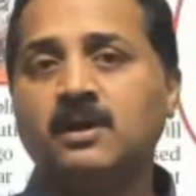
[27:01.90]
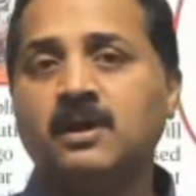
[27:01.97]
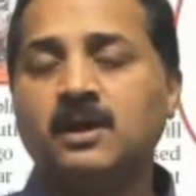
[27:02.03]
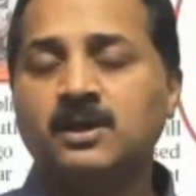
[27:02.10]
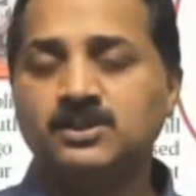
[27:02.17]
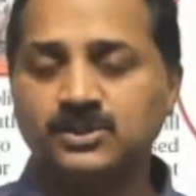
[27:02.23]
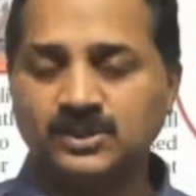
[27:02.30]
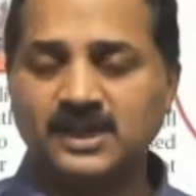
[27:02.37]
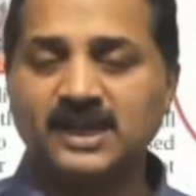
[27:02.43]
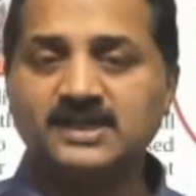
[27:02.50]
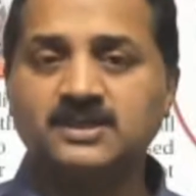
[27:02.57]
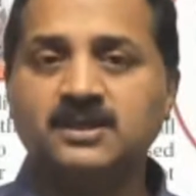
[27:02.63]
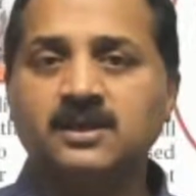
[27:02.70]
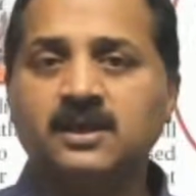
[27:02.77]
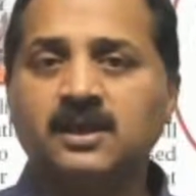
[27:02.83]
so that
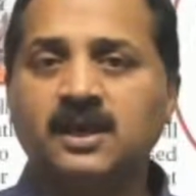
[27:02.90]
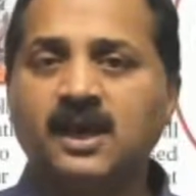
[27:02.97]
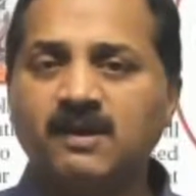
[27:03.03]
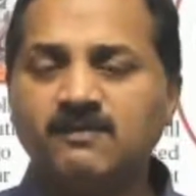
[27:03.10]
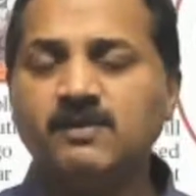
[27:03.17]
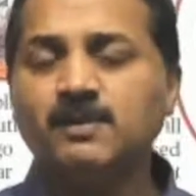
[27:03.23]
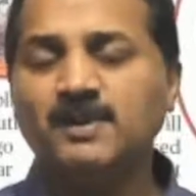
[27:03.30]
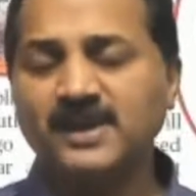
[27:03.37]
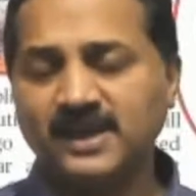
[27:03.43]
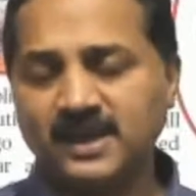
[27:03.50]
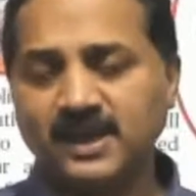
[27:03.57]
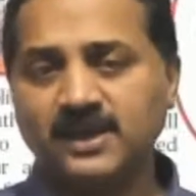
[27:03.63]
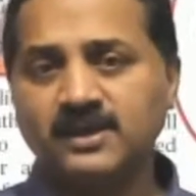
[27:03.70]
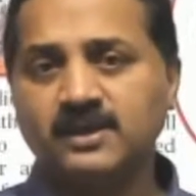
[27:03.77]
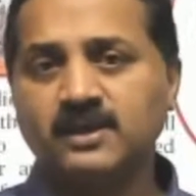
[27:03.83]
everybody
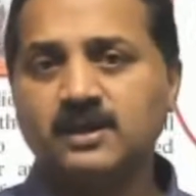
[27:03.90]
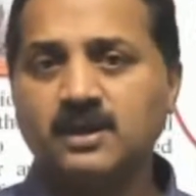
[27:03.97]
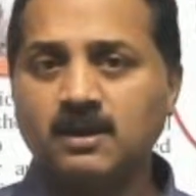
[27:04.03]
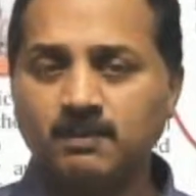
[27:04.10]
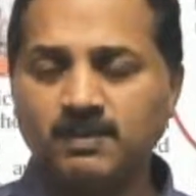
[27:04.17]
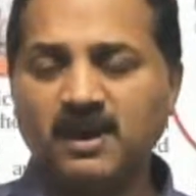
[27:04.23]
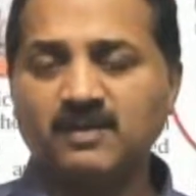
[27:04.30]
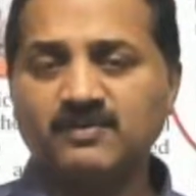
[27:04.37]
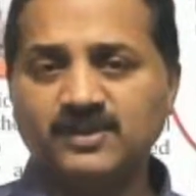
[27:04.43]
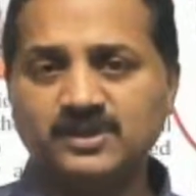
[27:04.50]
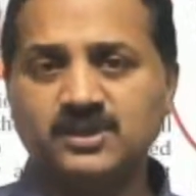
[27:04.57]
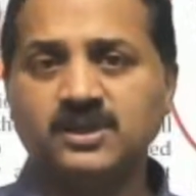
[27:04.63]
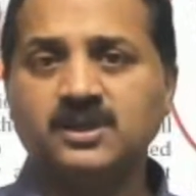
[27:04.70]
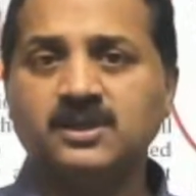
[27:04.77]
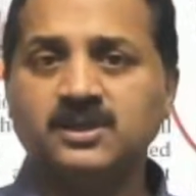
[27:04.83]
can comply with
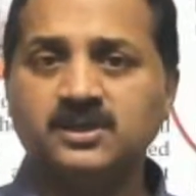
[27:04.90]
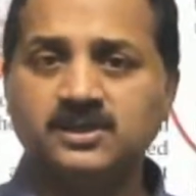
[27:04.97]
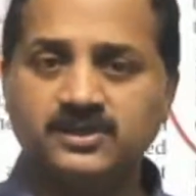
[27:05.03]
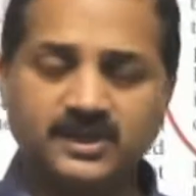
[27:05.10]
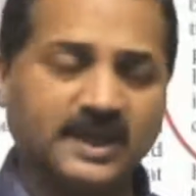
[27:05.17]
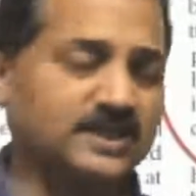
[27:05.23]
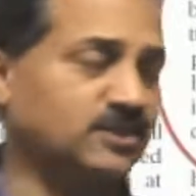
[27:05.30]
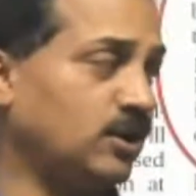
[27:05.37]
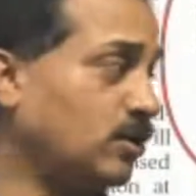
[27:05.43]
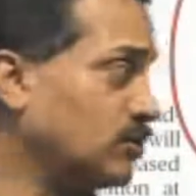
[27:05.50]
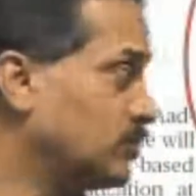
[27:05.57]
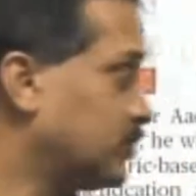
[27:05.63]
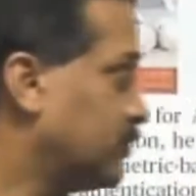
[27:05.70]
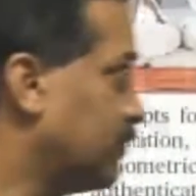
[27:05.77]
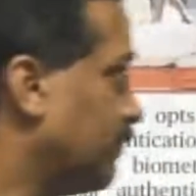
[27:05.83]
tax laws.